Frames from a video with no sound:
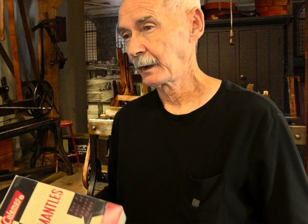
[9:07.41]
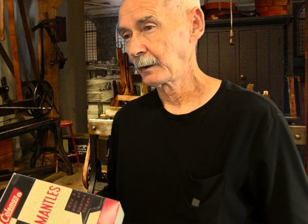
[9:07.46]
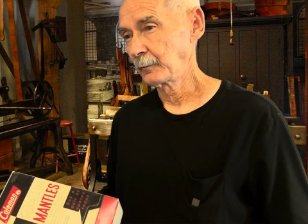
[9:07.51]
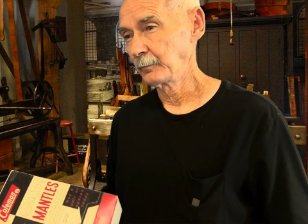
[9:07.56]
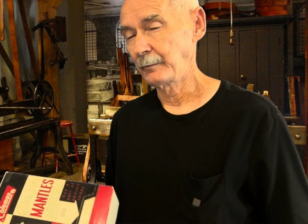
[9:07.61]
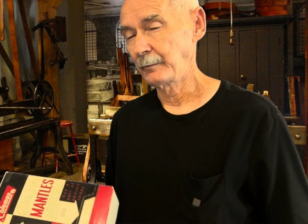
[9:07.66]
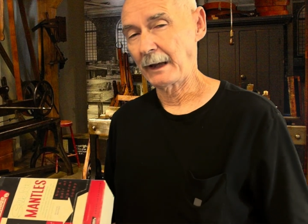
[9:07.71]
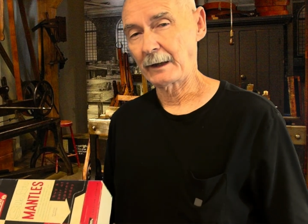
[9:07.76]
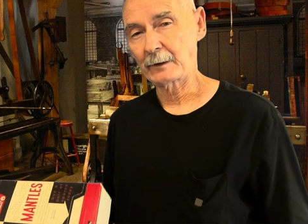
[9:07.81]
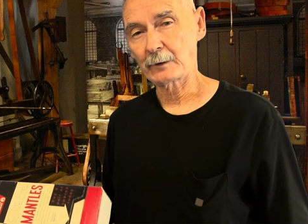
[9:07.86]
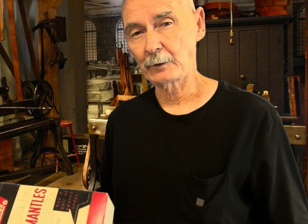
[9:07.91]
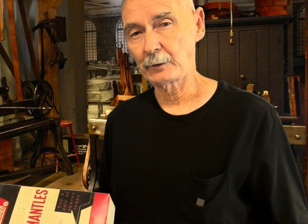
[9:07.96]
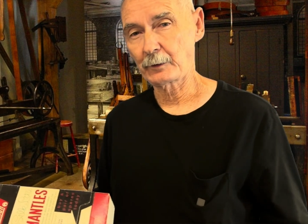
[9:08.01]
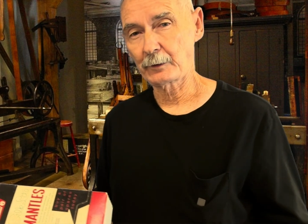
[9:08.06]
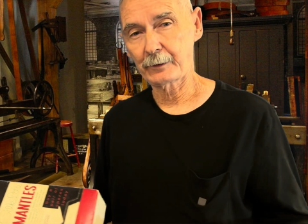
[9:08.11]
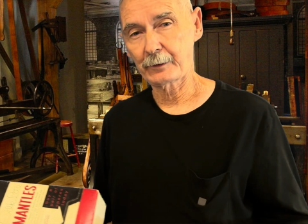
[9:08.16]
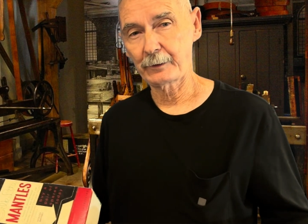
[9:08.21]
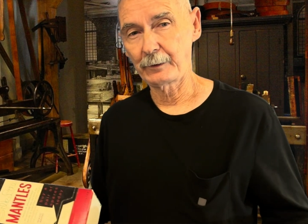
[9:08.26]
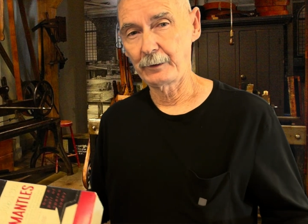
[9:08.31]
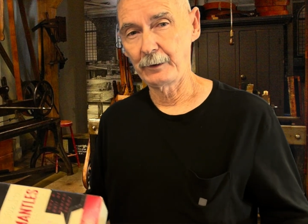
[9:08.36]

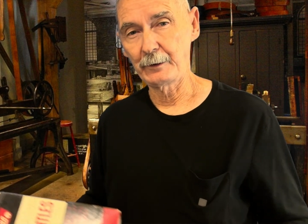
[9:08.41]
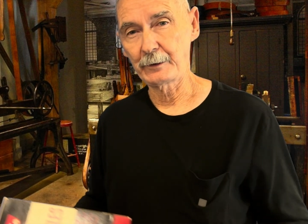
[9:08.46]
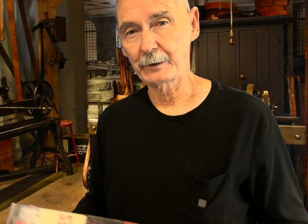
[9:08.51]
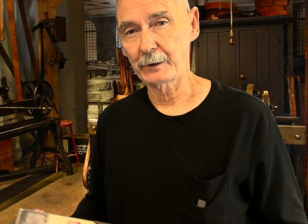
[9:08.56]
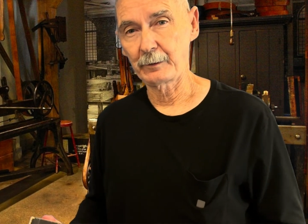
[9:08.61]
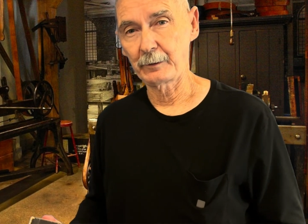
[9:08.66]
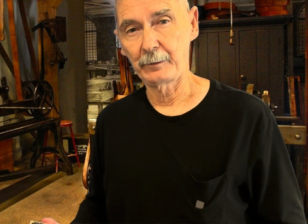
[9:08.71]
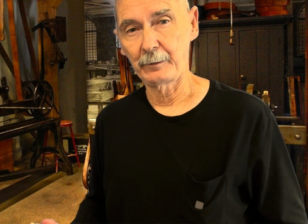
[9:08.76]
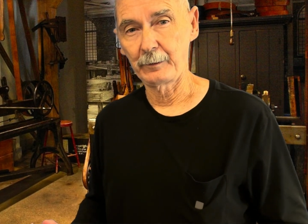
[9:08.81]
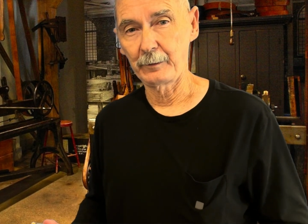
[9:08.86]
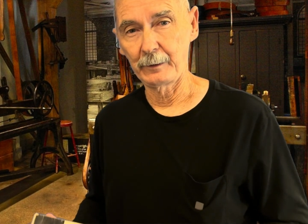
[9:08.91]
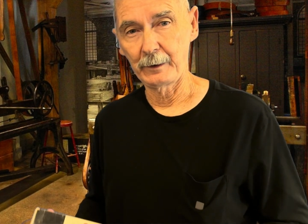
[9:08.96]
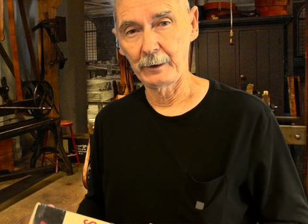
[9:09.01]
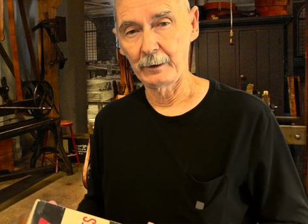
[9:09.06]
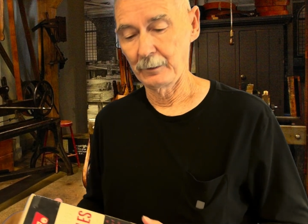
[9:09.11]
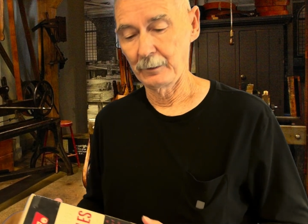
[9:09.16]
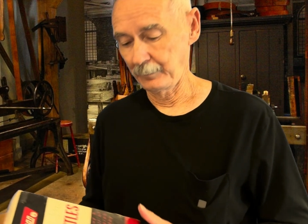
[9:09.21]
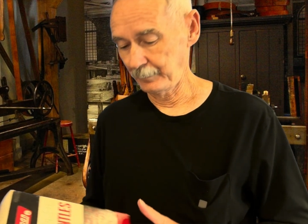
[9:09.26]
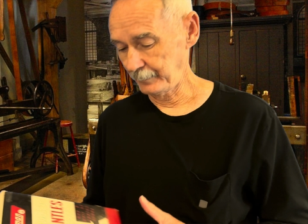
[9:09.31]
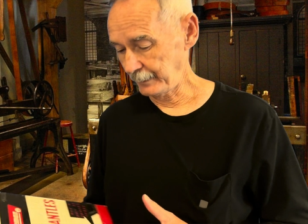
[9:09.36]
Mantles used to,
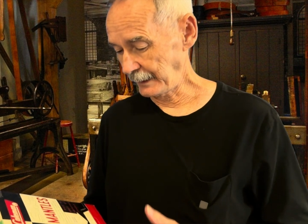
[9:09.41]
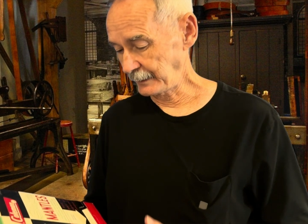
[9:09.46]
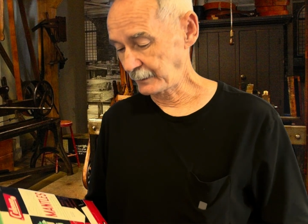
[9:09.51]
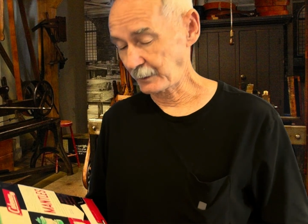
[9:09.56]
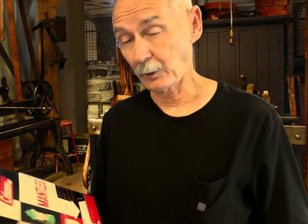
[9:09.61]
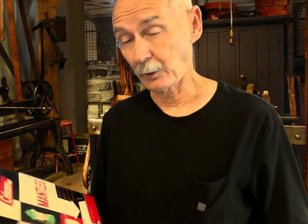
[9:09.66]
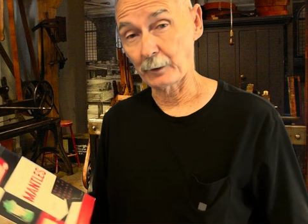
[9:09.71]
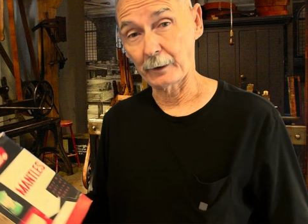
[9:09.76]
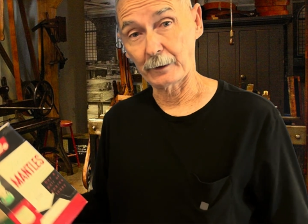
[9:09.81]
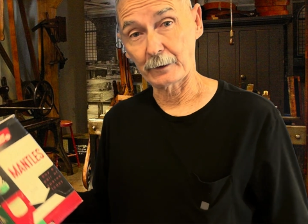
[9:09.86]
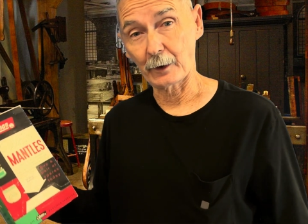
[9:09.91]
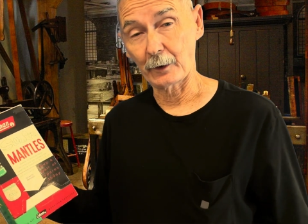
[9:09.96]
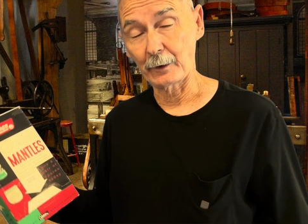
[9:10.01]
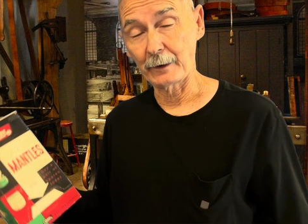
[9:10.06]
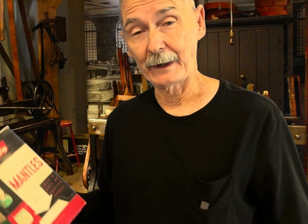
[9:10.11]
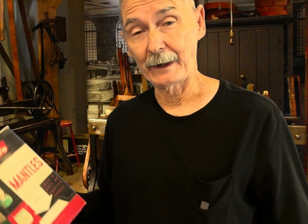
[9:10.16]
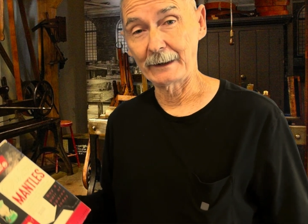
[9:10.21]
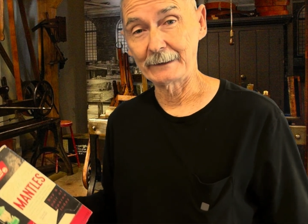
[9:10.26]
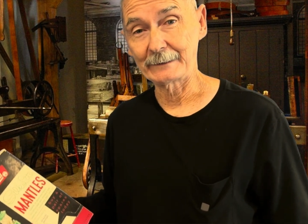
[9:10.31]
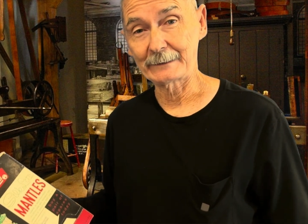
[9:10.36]
they sold at
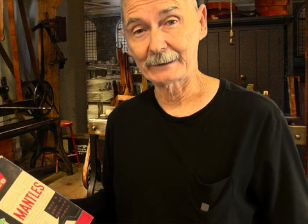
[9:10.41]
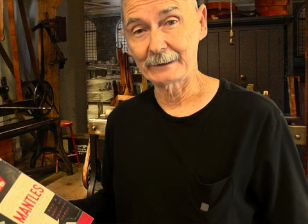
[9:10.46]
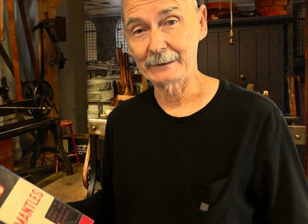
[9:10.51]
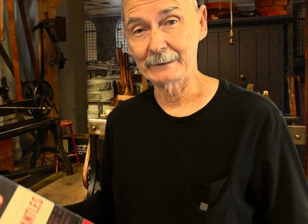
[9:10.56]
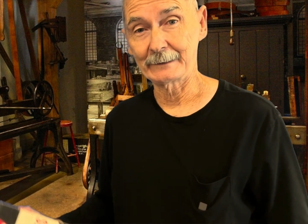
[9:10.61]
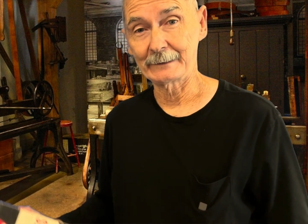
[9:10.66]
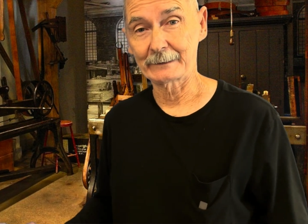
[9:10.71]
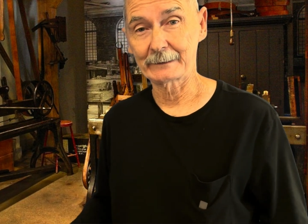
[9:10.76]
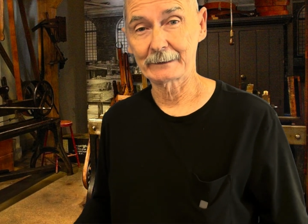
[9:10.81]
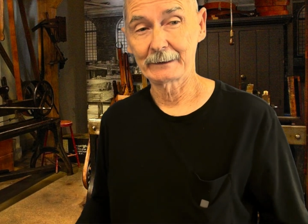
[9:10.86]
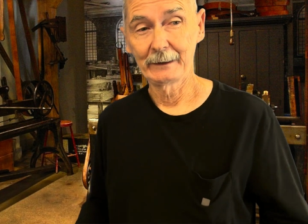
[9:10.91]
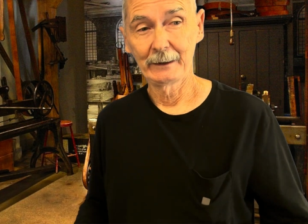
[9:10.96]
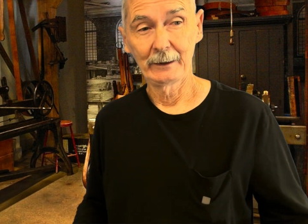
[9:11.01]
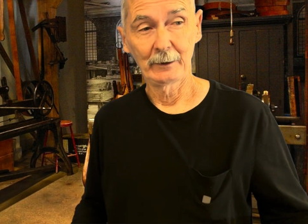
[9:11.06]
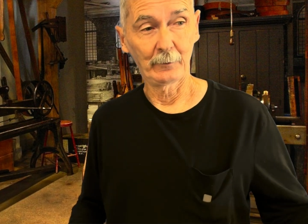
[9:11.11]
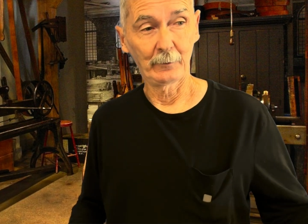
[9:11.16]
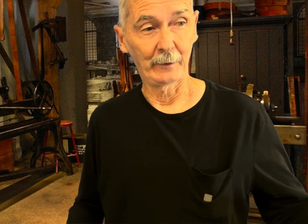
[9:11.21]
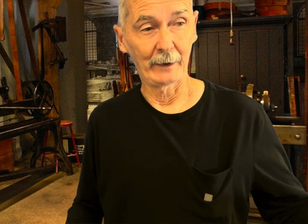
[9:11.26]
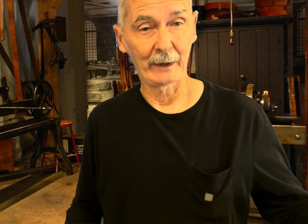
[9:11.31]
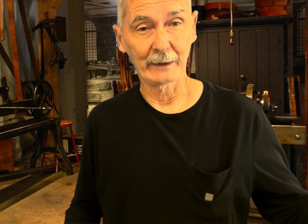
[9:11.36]
39 cents.
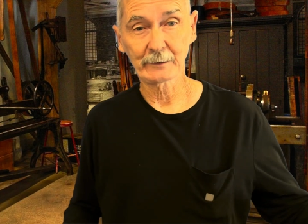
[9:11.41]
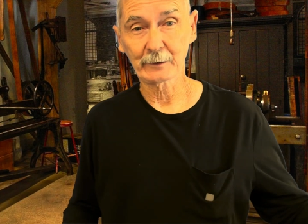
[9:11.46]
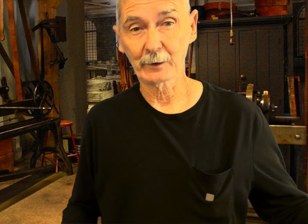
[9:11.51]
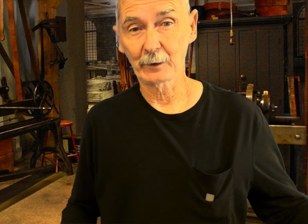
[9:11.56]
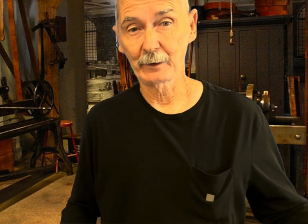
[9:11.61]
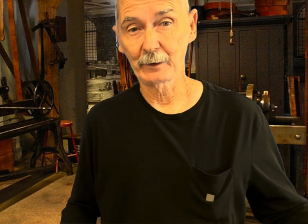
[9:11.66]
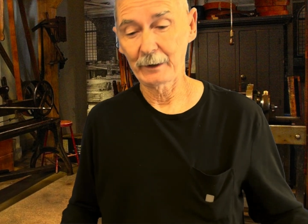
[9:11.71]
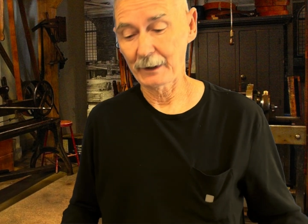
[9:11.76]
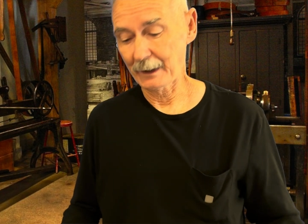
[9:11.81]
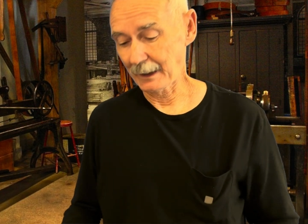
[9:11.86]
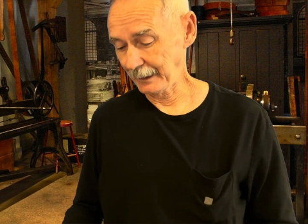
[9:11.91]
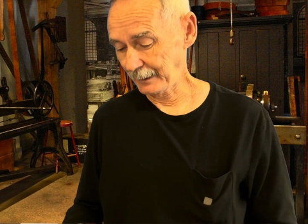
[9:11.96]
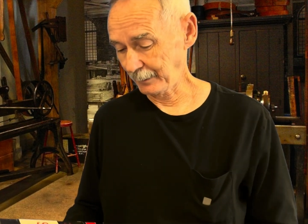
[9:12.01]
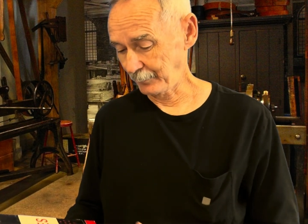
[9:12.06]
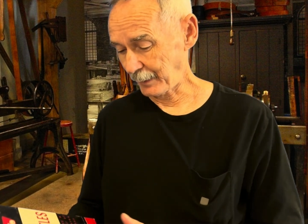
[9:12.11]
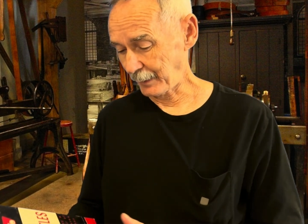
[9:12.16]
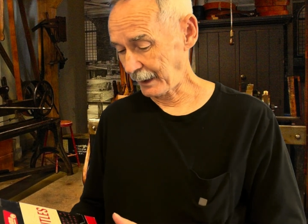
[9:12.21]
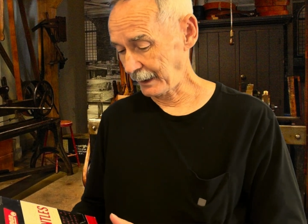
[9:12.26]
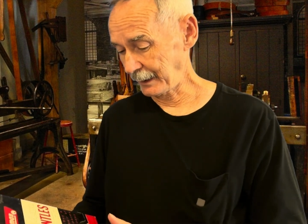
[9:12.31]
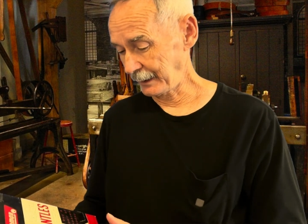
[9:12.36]
When I started, I could
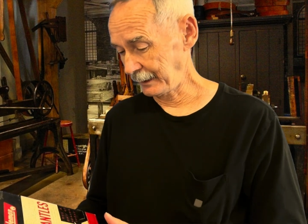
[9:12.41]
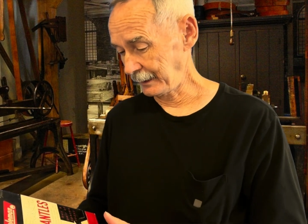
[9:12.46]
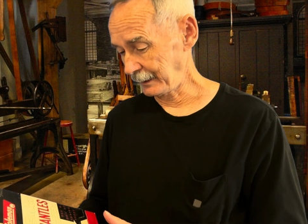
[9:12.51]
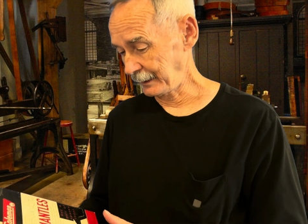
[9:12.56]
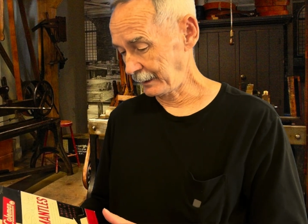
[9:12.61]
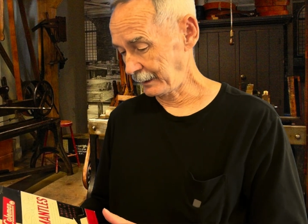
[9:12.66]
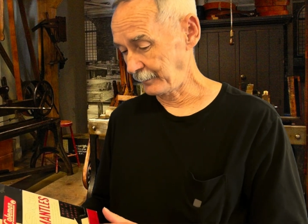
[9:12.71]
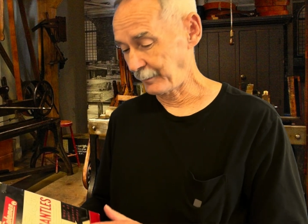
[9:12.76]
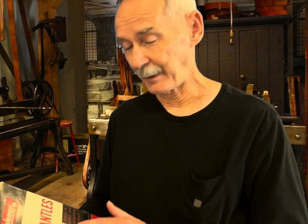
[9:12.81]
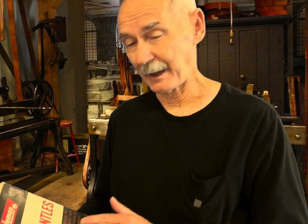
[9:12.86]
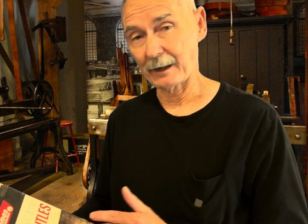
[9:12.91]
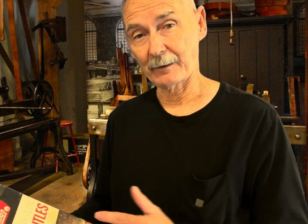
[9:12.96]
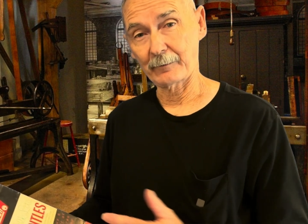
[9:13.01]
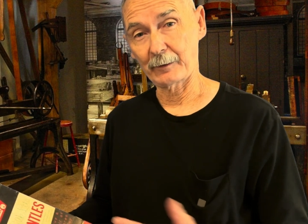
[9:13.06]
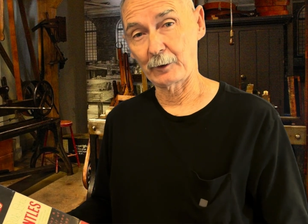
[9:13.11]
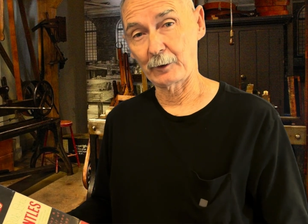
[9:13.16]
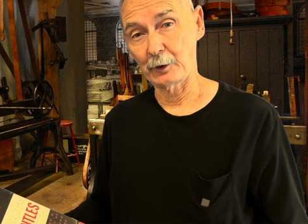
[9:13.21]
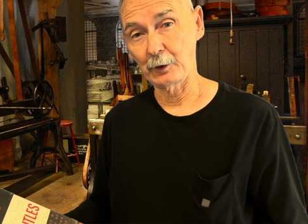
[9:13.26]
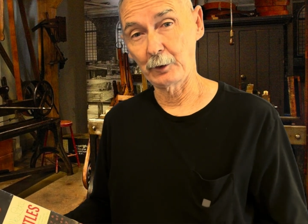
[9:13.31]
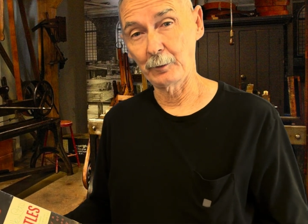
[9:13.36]
buy a pack for
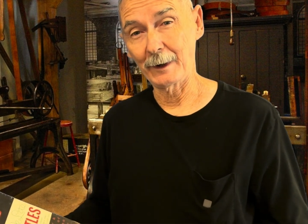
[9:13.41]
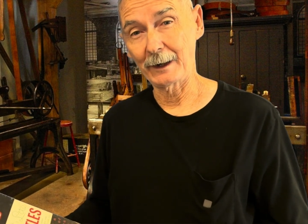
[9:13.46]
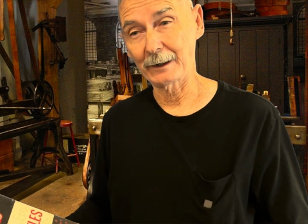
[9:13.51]
$2.